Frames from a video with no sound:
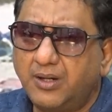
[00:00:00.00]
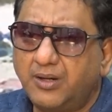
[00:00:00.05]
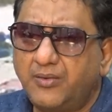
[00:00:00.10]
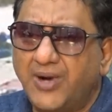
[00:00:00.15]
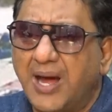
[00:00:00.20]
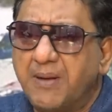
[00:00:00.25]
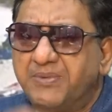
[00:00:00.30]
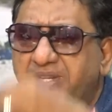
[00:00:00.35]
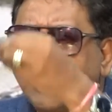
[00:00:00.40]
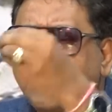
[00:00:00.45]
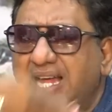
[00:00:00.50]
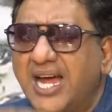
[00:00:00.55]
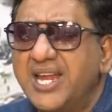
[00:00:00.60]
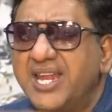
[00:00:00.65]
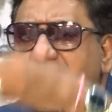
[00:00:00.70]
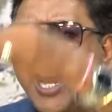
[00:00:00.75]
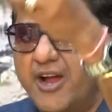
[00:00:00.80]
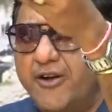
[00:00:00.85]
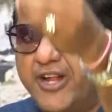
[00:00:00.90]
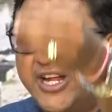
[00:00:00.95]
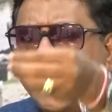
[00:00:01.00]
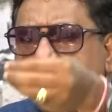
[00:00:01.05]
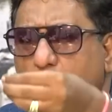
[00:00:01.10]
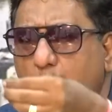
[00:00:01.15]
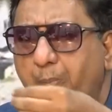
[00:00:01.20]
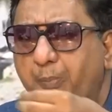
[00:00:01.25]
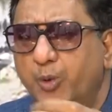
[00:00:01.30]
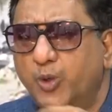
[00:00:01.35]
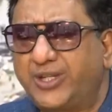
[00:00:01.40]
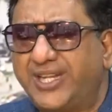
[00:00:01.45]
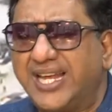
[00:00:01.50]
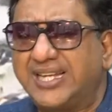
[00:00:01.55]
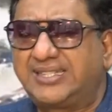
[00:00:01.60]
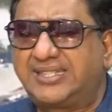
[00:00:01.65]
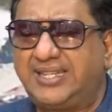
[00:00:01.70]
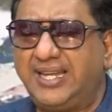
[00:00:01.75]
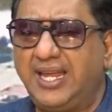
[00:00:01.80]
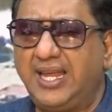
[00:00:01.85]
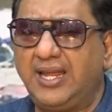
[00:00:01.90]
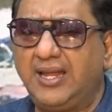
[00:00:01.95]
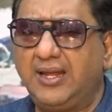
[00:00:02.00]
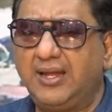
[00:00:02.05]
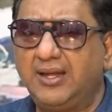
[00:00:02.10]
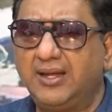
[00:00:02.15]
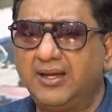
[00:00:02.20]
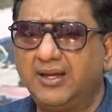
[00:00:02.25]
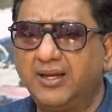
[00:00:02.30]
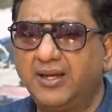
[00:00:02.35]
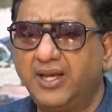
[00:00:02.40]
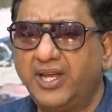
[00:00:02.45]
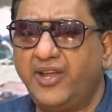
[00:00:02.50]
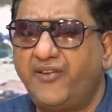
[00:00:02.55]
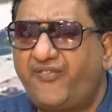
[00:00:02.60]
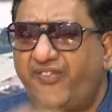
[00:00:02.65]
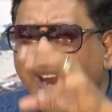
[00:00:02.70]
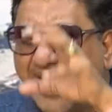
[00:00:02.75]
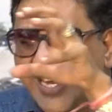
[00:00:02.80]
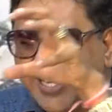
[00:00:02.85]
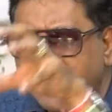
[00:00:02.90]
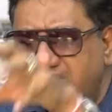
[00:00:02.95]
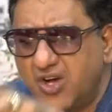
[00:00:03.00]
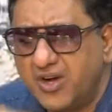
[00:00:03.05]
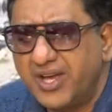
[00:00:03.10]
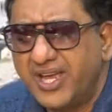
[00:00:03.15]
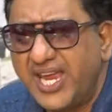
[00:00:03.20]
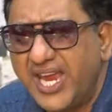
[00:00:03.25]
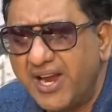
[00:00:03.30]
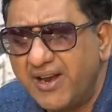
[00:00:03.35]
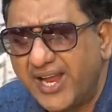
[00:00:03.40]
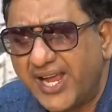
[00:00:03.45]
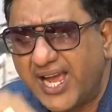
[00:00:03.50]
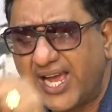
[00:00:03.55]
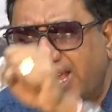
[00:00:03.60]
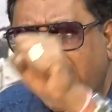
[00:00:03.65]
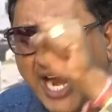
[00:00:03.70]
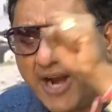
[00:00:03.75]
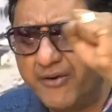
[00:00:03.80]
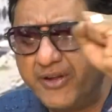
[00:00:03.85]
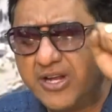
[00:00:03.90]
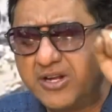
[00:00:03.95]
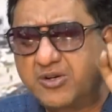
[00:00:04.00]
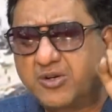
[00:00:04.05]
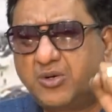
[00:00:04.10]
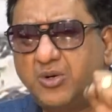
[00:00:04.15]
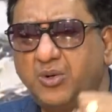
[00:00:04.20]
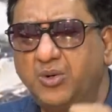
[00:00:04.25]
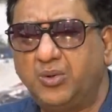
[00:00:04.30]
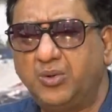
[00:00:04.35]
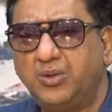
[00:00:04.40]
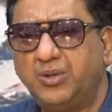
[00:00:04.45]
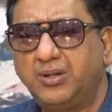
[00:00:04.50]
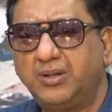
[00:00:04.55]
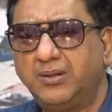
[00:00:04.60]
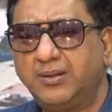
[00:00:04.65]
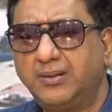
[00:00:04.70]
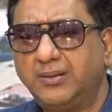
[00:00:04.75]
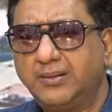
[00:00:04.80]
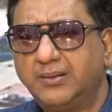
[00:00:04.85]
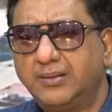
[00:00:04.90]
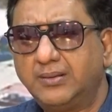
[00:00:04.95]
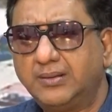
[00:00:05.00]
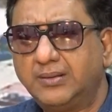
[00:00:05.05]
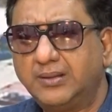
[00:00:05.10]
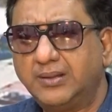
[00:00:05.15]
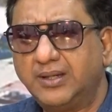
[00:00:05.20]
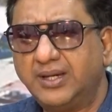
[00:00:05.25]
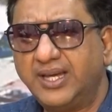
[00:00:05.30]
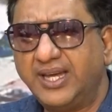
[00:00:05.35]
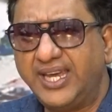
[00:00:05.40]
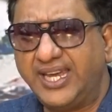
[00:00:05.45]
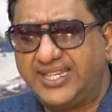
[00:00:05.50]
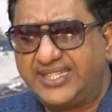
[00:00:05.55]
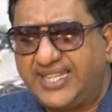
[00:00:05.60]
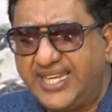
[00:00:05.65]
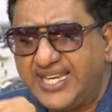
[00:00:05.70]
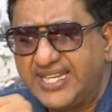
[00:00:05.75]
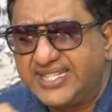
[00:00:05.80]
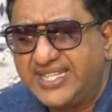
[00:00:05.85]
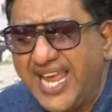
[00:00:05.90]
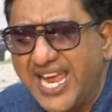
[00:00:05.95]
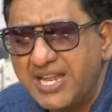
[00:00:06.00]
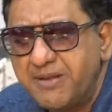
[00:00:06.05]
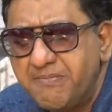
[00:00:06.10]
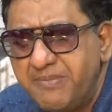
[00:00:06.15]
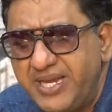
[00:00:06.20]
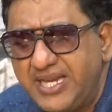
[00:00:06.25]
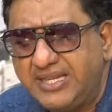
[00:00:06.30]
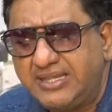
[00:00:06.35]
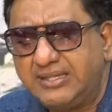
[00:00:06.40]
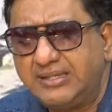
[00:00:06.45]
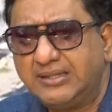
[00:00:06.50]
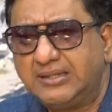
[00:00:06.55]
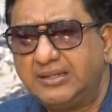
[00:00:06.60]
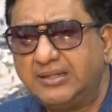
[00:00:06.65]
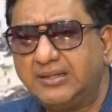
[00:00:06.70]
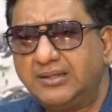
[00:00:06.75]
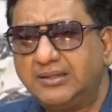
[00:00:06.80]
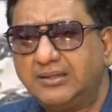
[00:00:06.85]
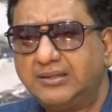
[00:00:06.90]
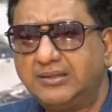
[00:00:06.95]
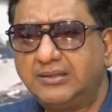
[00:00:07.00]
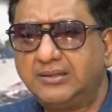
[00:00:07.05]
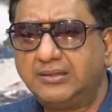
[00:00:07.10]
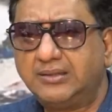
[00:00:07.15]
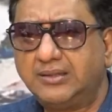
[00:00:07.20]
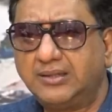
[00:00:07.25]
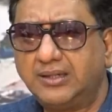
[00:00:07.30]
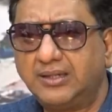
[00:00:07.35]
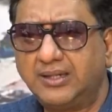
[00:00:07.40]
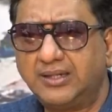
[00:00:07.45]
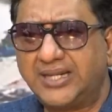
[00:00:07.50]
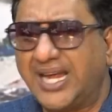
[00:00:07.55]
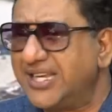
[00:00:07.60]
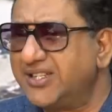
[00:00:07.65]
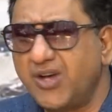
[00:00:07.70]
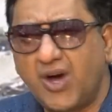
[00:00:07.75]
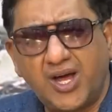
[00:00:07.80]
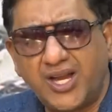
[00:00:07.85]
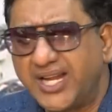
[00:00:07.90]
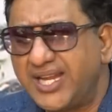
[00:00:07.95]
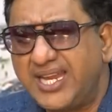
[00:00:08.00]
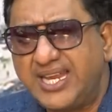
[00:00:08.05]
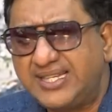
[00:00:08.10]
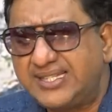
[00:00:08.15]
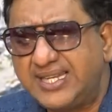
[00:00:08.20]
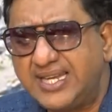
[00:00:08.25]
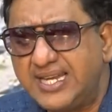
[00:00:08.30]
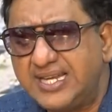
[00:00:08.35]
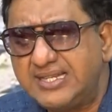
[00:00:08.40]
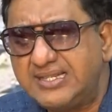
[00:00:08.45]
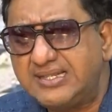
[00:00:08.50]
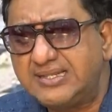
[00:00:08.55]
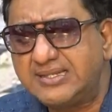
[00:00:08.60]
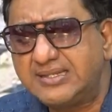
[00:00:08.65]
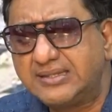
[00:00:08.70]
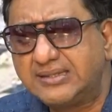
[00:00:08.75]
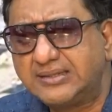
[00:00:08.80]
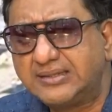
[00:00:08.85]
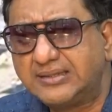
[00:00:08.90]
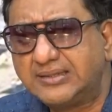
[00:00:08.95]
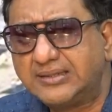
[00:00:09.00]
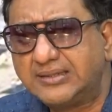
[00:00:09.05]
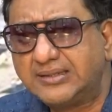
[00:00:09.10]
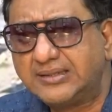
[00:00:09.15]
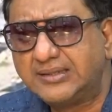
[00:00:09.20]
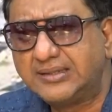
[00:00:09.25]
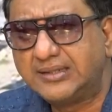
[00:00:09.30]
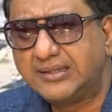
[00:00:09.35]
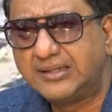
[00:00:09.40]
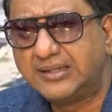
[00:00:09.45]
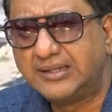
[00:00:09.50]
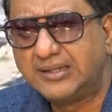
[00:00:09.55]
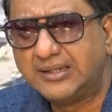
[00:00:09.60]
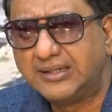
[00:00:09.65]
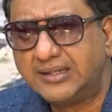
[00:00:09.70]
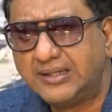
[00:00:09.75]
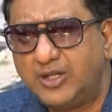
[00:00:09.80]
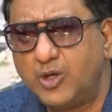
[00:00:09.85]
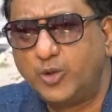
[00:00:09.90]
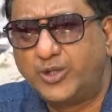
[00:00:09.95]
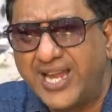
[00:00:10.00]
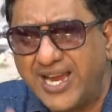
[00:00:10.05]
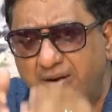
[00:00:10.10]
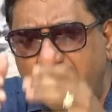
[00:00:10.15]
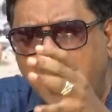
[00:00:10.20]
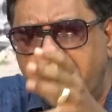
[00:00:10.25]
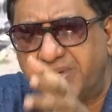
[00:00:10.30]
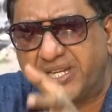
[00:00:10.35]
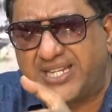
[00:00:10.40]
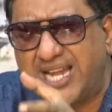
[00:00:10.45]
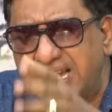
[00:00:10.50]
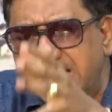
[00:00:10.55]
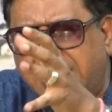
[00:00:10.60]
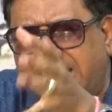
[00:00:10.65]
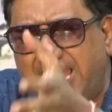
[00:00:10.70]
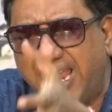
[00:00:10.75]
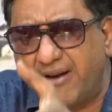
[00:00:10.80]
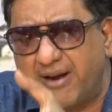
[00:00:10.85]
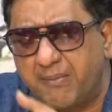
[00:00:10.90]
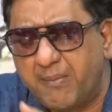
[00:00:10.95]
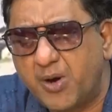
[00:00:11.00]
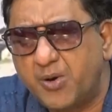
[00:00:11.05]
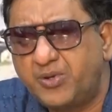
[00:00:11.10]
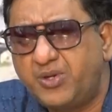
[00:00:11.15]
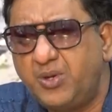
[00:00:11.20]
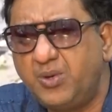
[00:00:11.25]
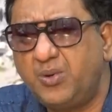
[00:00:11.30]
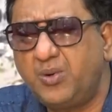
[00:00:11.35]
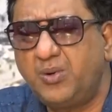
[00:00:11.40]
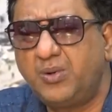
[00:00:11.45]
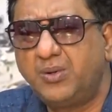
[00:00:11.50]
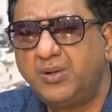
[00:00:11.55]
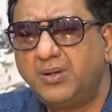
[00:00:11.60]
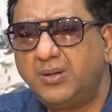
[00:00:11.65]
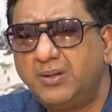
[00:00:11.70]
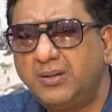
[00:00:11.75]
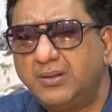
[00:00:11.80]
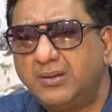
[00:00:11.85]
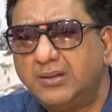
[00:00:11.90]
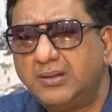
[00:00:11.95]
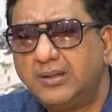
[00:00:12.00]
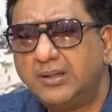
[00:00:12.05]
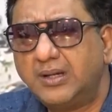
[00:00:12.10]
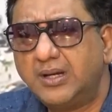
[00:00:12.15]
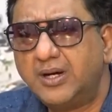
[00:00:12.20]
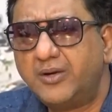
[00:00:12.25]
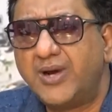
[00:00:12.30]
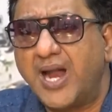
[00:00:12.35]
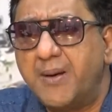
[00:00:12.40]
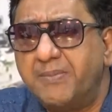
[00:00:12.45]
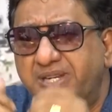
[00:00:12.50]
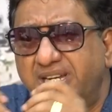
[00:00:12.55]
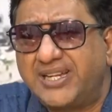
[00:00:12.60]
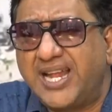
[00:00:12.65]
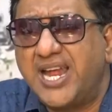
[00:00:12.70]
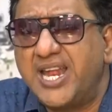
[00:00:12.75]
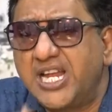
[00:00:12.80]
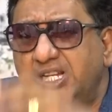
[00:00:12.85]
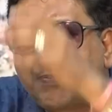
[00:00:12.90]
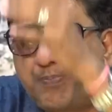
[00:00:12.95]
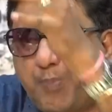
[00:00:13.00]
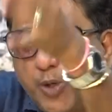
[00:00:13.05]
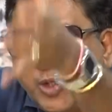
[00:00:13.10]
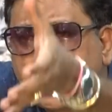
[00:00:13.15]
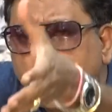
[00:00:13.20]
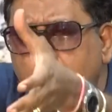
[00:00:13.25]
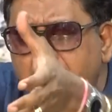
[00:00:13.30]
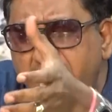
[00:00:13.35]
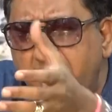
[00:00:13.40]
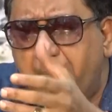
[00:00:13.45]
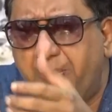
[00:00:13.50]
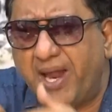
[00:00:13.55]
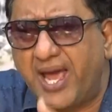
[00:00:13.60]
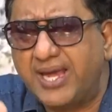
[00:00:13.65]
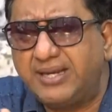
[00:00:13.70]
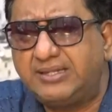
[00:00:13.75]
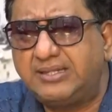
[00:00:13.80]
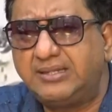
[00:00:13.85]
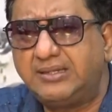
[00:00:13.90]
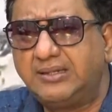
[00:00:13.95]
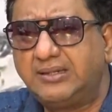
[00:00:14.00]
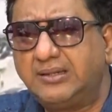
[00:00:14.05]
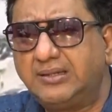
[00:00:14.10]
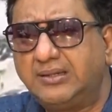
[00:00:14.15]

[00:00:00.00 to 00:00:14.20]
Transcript: Ramjetan hears that you're protesting. He flies down here like a carrion crow. He sees dead meat. That's all that he sees. You think Ramjetan care about you? Ramjetan has put you in the plight.